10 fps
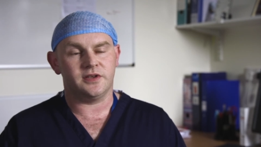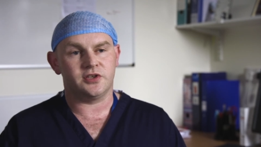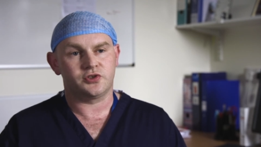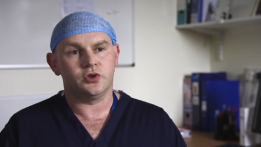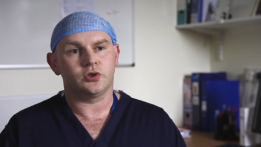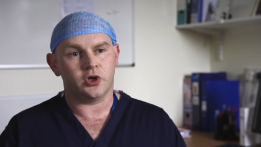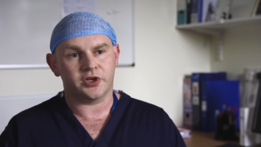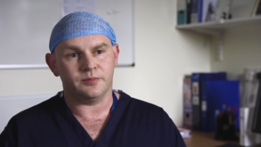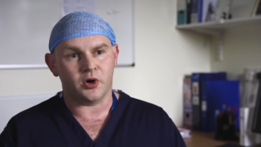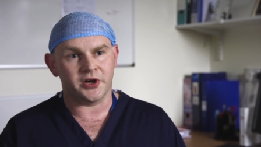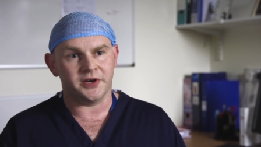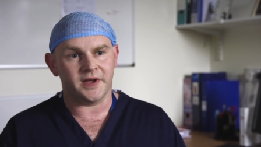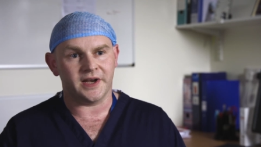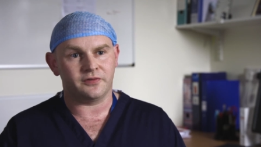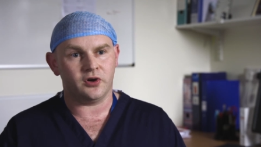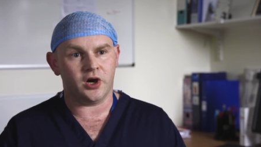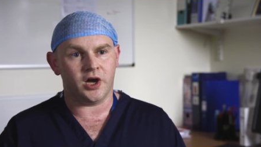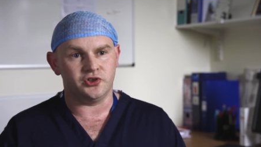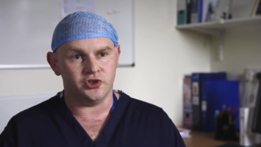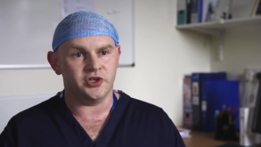it's two o'clock in the morning and I've got
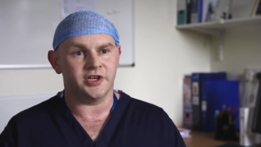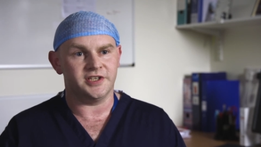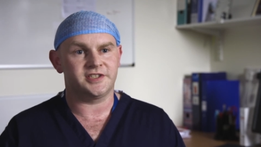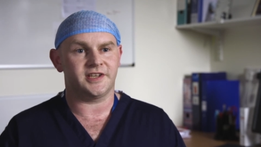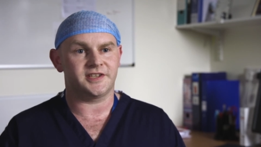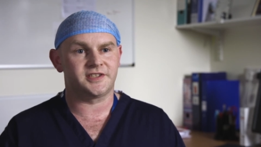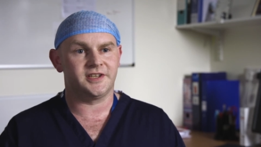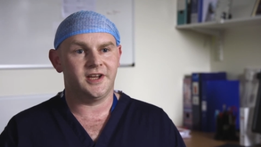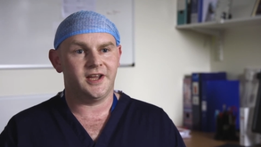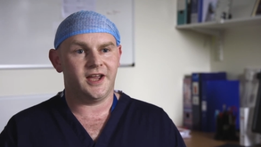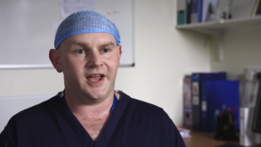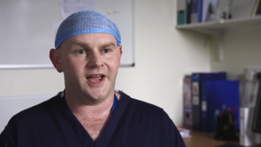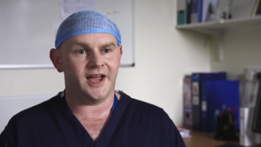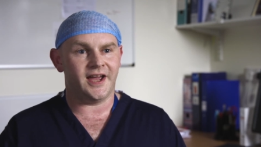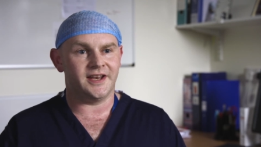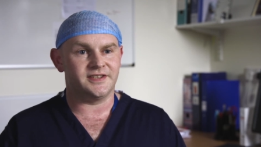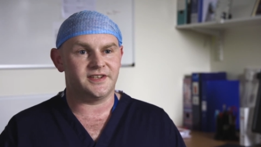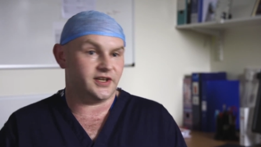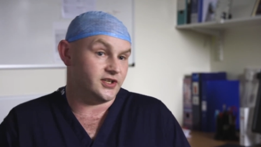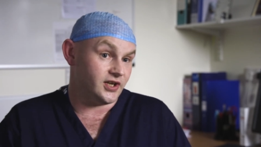a junior anaesthetist and
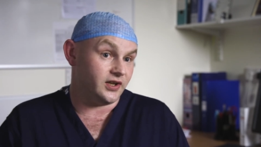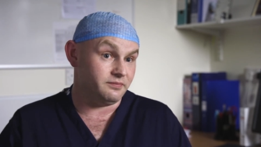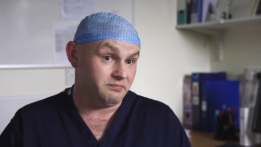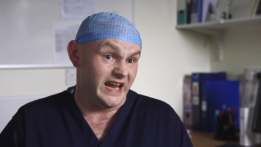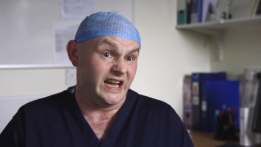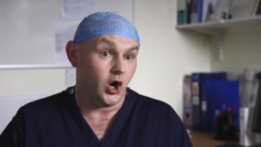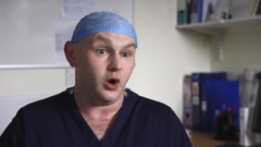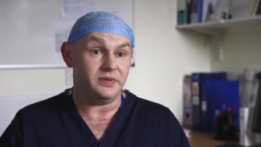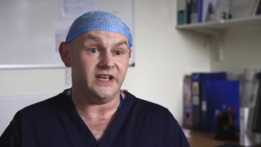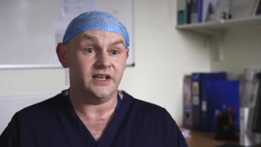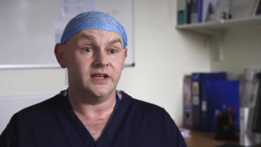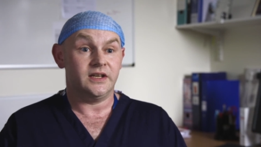the consultant may not be,